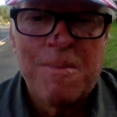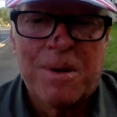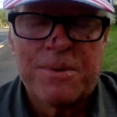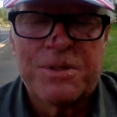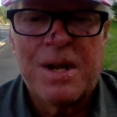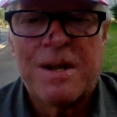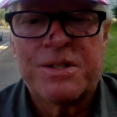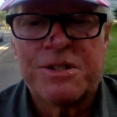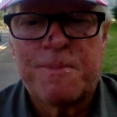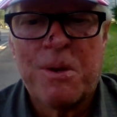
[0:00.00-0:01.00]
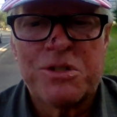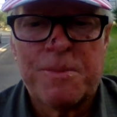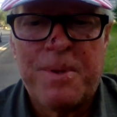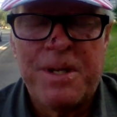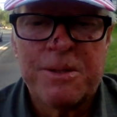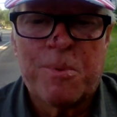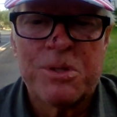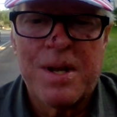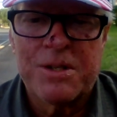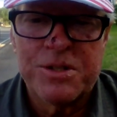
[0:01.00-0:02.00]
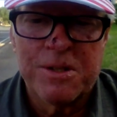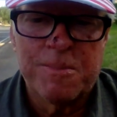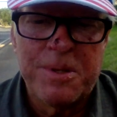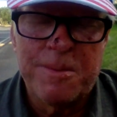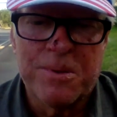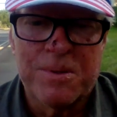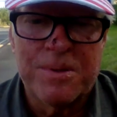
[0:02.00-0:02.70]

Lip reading: But their task is supposed to be the protection of the people,